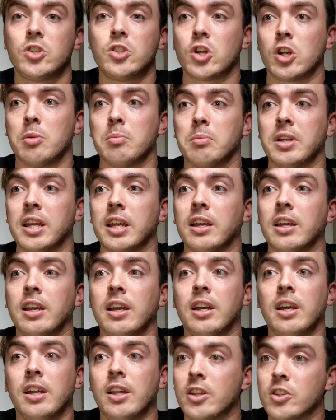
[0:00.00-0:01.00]
Germany,
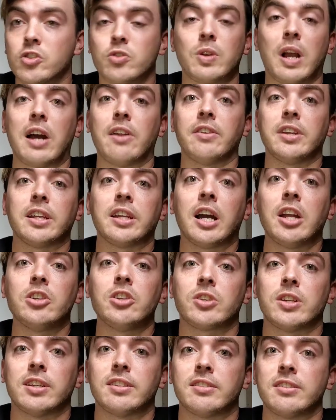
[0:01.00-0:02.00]
surrounding
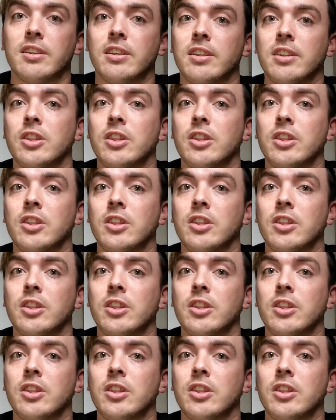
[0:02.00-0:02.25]
countries.